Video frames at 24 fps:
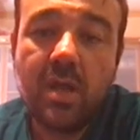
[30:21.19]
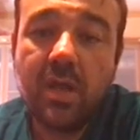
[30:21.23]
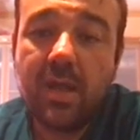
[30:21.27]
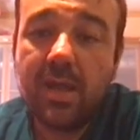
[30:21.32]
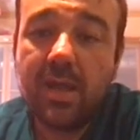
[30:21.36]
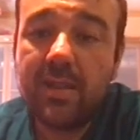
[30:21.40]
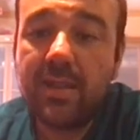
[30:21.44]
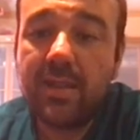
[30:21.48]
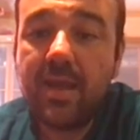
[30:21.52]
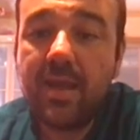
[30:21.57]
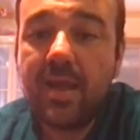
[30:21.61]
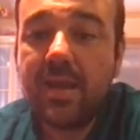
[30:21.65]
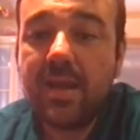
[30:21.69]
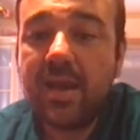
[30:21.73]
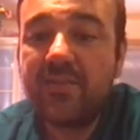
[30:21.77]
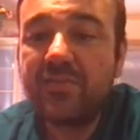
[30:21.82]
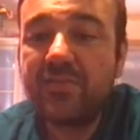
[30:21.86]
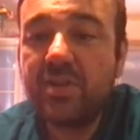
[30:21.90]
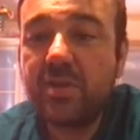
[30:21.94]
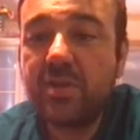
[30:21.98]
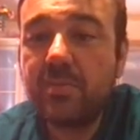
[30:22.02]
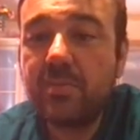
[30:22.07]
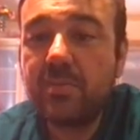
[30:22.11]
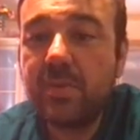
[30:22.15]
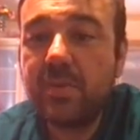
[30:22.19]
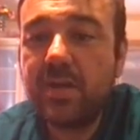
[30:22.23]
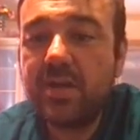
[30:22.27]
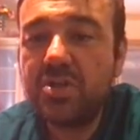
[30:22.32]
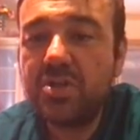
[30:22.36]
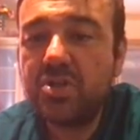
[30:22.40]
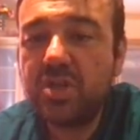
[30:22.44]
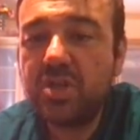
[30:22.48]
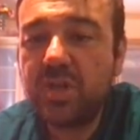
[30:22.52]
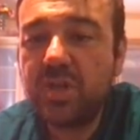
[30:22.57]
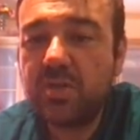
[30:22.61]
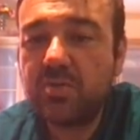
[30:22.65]
And then after
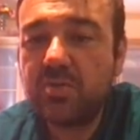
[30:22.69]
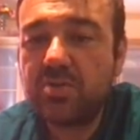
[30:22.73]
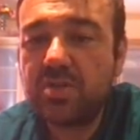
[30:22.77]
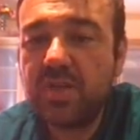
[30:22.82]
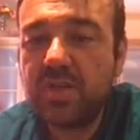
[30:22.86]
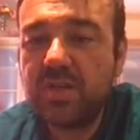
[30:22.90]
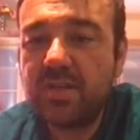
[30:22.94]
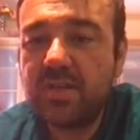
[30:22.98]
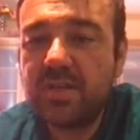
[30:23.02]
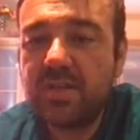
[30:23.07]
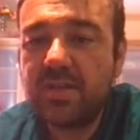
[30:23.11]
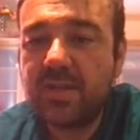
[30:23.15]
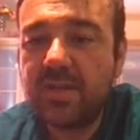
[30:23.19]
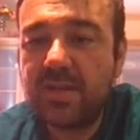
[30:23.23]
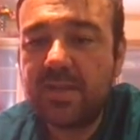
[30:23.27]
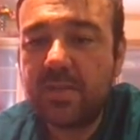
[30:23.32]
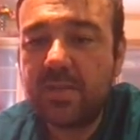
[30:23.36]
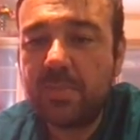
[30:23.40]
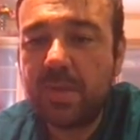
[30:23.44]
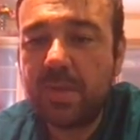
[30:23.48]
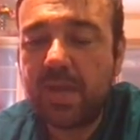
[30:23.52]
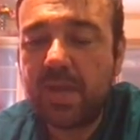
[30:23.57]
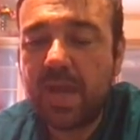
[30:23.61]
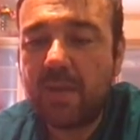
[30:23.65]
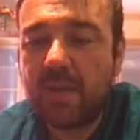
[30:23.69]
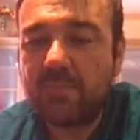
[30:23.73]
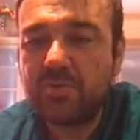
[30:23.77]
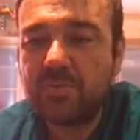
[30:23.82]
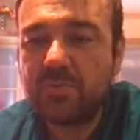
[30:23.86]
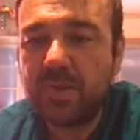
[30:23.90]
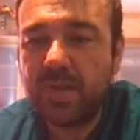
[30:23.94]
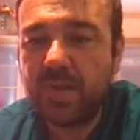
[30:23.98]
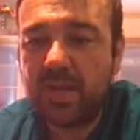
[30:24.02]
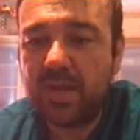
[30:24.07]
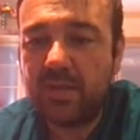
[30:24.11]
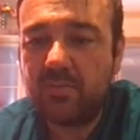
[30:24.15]
merger, you see that then they pick up
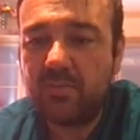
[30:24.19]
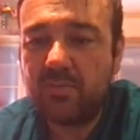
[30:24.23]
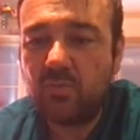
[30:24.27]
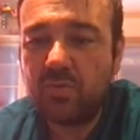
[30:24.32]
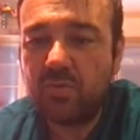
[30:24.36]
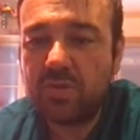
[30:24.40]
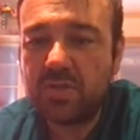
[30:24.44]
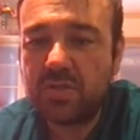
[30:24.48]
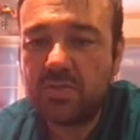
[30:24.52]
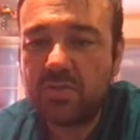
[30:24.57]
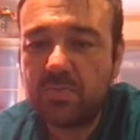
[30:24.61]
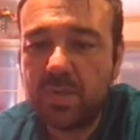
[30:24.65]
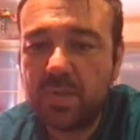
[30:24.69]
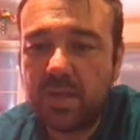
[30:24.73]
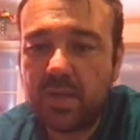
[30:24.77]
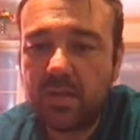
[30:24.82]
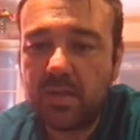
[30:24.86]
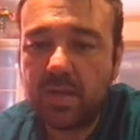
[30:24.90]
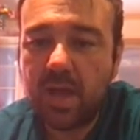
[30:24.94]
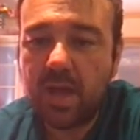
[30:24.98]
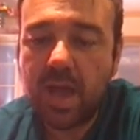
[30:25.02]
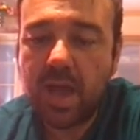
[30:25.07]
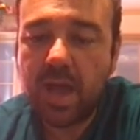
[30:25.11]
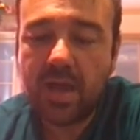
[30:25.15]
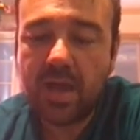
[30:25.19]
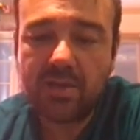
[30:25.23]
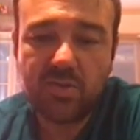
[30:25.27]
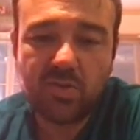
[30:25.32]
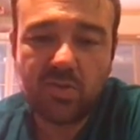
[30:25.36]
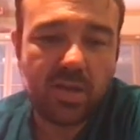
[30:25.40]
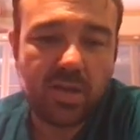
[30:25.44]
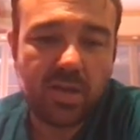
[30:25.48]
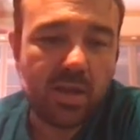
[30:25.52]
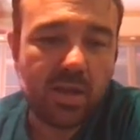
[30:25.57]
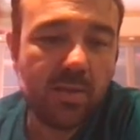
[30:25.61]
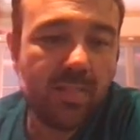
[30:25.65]
speed, which has been
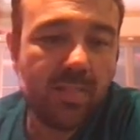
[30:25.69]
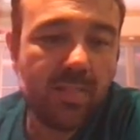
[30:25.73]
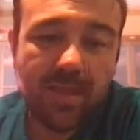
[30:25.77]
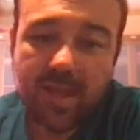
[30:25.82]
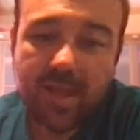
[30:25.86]
actually